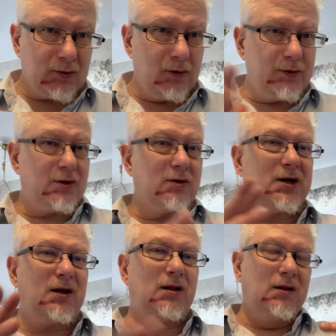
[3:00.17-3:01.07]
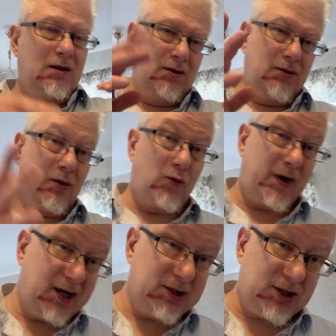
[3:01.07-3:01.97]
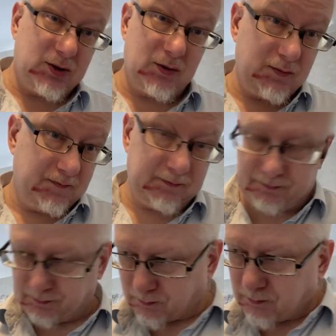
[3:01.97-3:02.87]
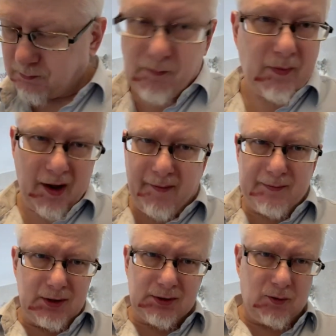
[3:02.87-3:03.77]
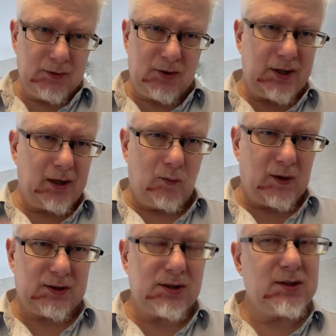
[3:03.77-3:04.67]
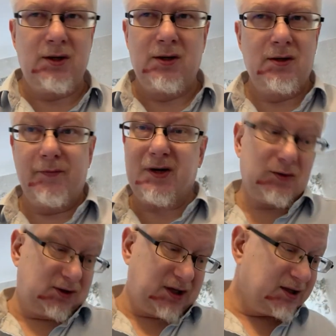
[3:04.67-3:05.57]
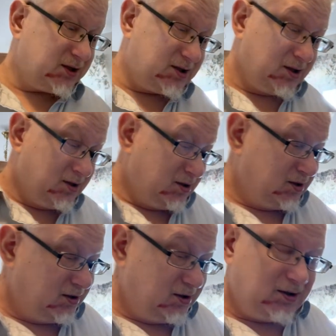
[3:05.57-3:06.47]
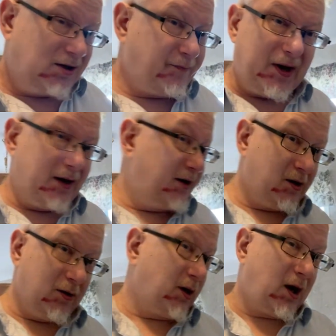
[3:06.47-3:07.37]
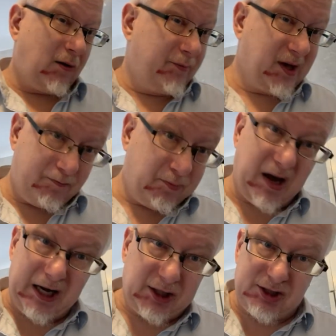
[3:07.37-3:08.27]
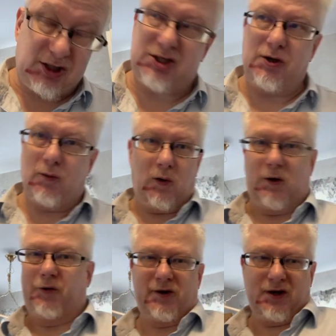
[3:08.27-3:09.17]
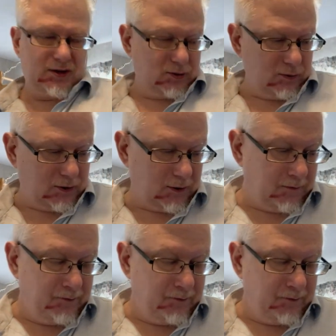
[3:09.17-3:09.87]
going to tell the ratio. I'm just going to tell what, because that's depending on how big patch you want and so on.